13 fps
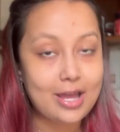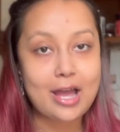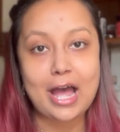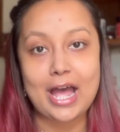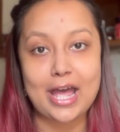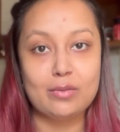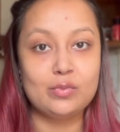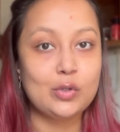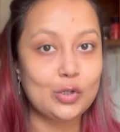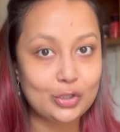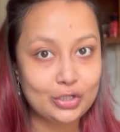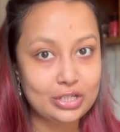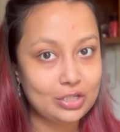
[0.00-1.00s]
I am
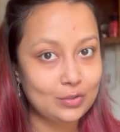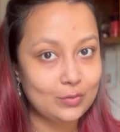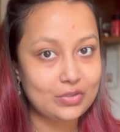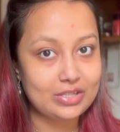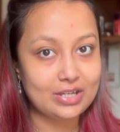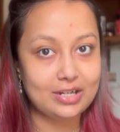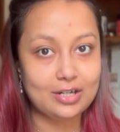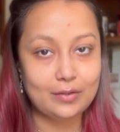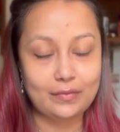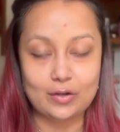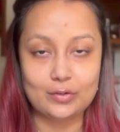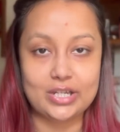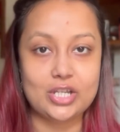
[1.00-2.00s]
not gonna use a
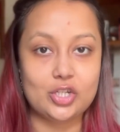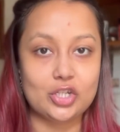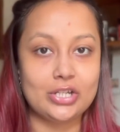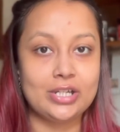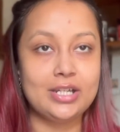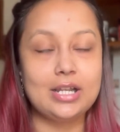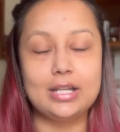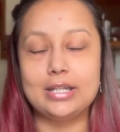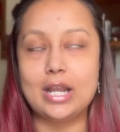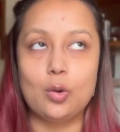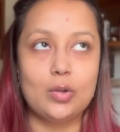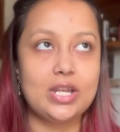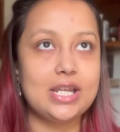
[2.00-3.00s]
foundation.
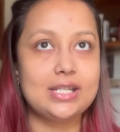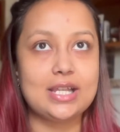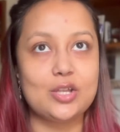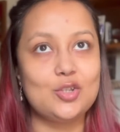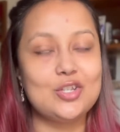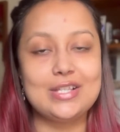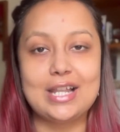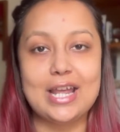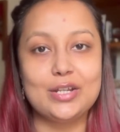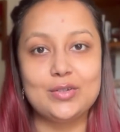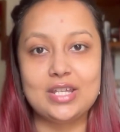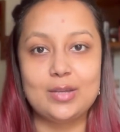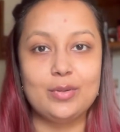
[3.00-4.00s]
Nowadays, I just
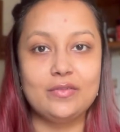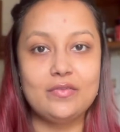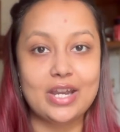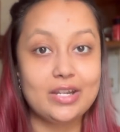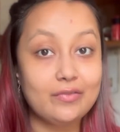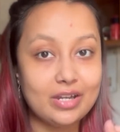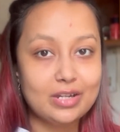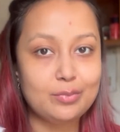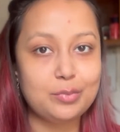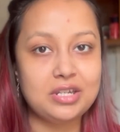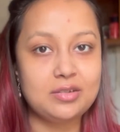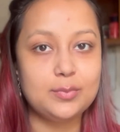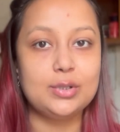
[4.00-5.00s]
like to keep it very
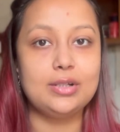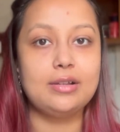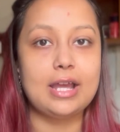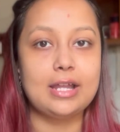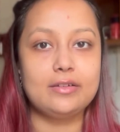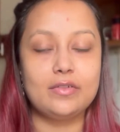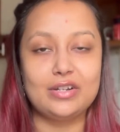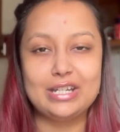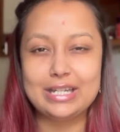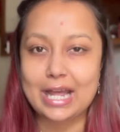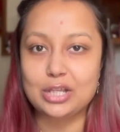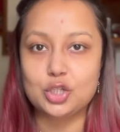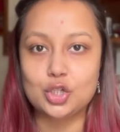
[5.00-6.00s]
minimal and very
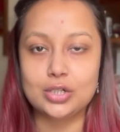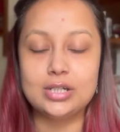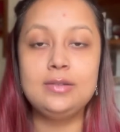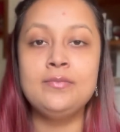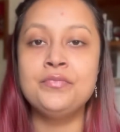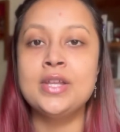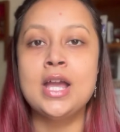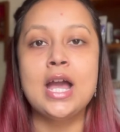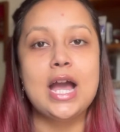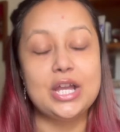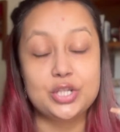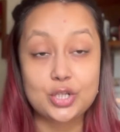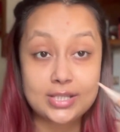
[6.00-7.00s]
natural.
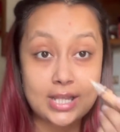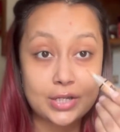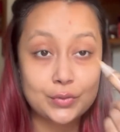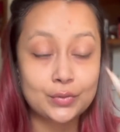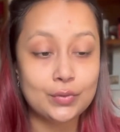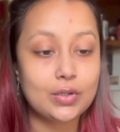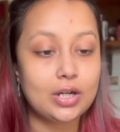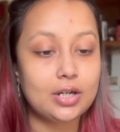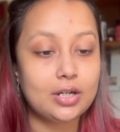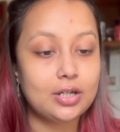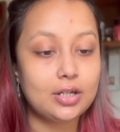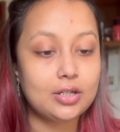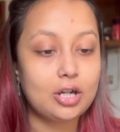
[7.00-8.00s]
I just like
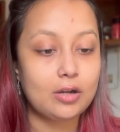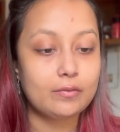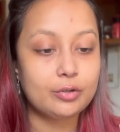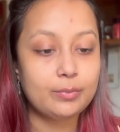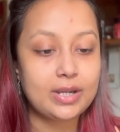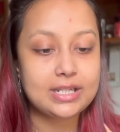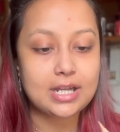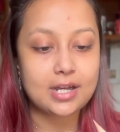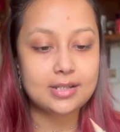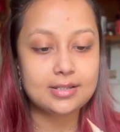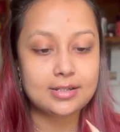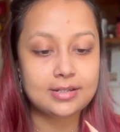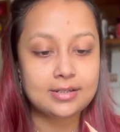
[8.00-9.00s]
to cover my
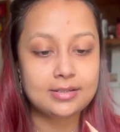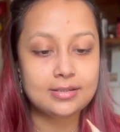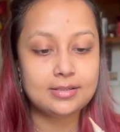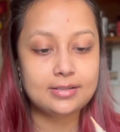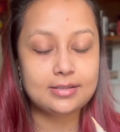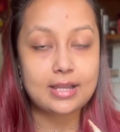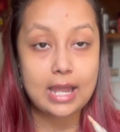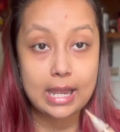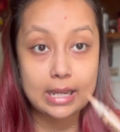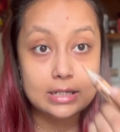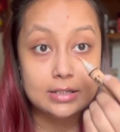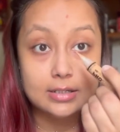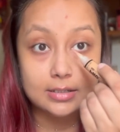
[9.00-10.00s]
dark circles
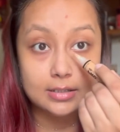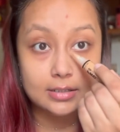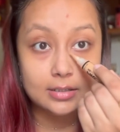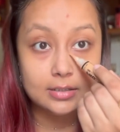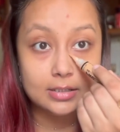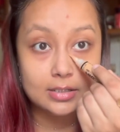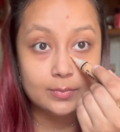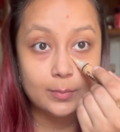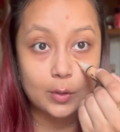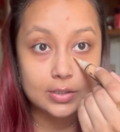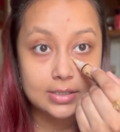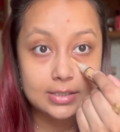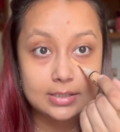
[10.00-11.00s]
and the
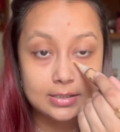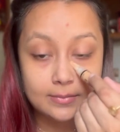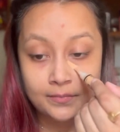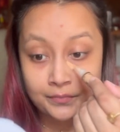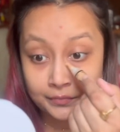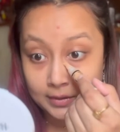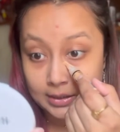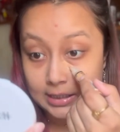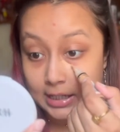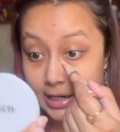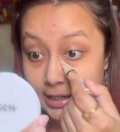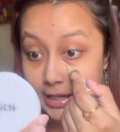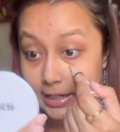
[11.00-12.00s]
spots
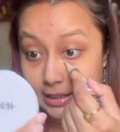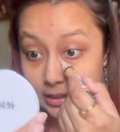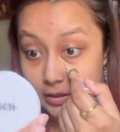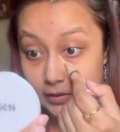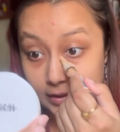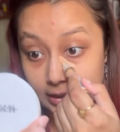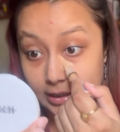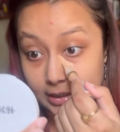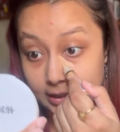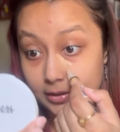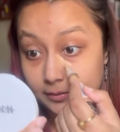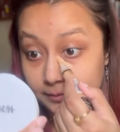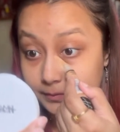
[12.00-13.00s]
that I get here and
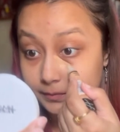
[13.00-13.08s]
there.